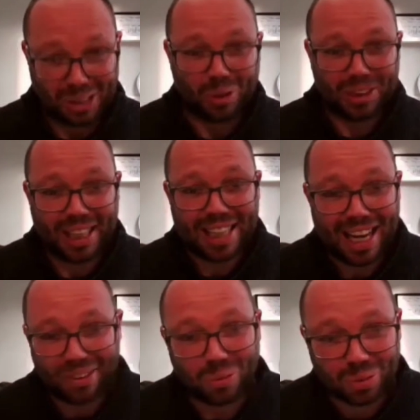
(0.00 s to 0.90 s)
as long as they
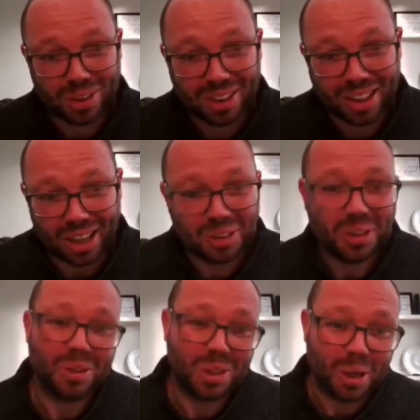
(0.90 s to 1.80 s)
get on
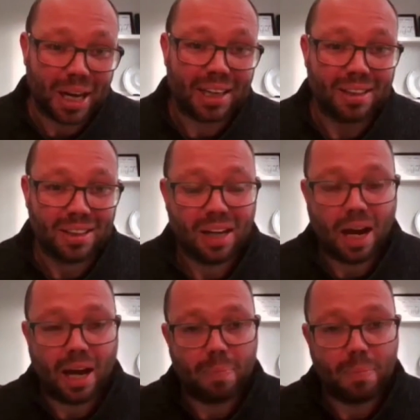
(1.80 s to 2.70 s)
and do it.
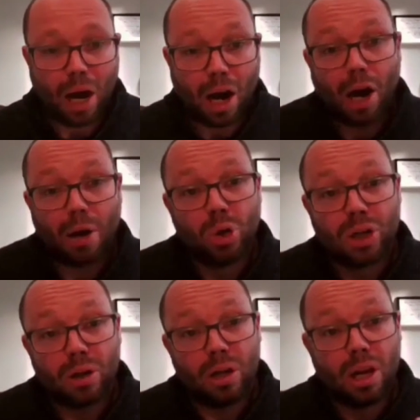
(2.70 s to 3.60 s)
I
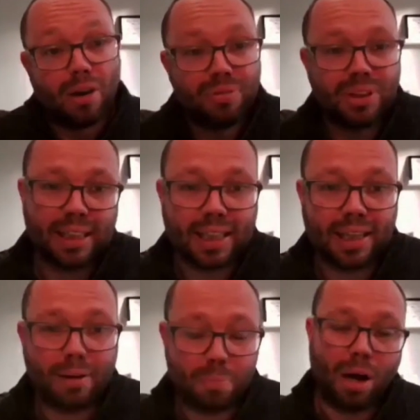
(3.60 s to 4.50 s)
would love to
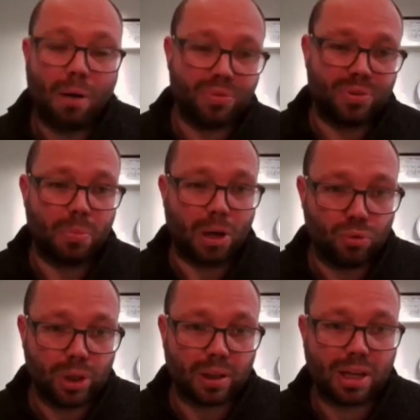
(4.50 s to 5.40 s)
see it come from
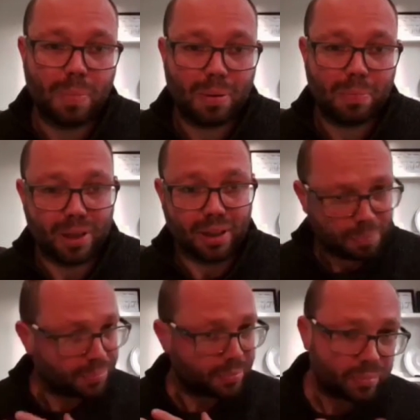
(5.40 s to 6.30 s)
a real commitment
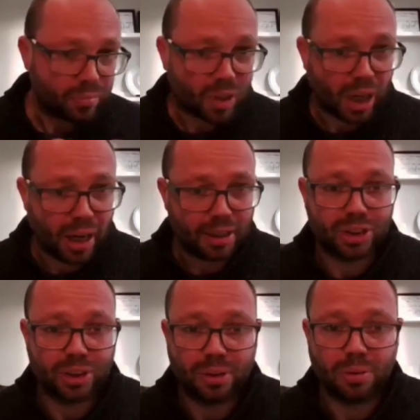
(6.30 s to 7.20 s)

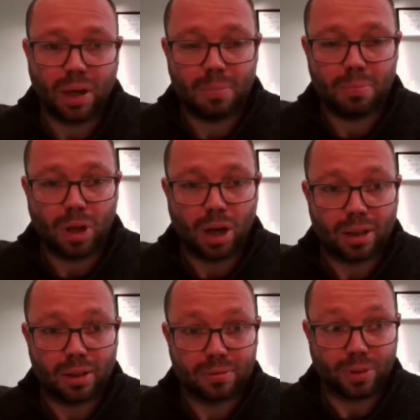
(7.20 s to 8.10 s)
to
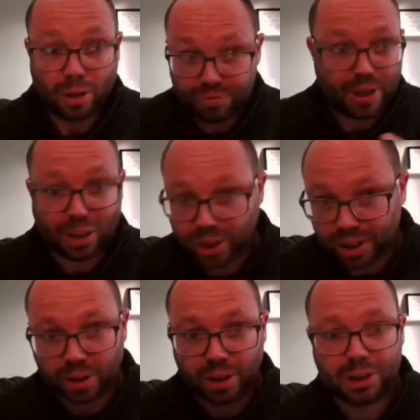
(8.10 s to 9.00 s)

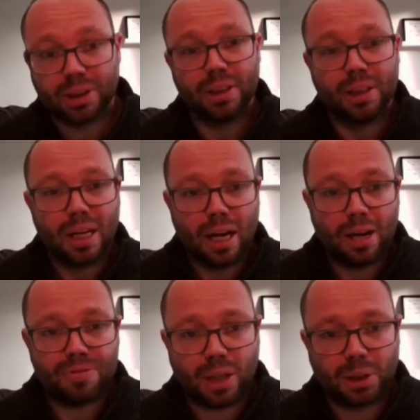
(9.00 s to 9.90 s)
financial inclusion
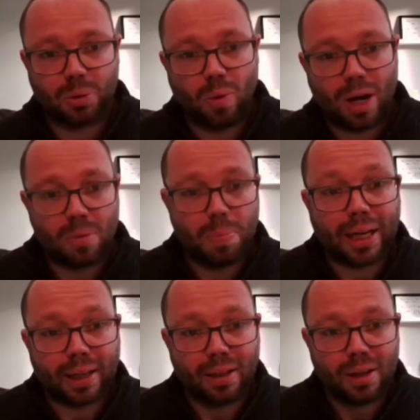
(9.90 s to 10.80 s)
and financial
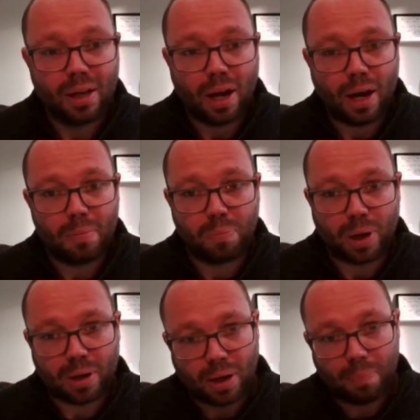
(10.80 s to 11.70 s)
well-being,
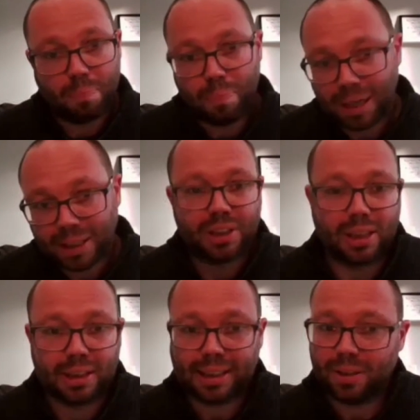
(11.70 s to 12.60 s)
but a better
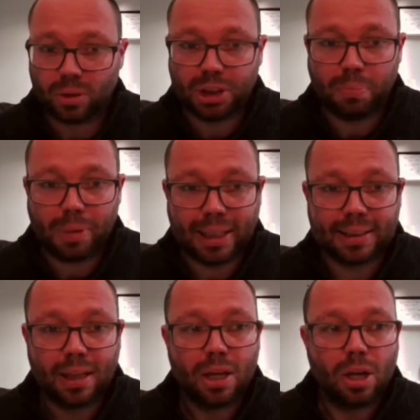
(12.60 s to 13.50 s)
use of the technology
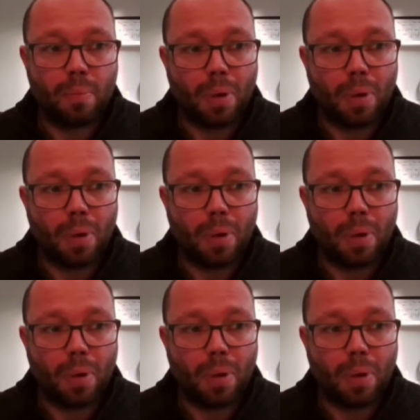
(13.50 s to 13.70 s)
means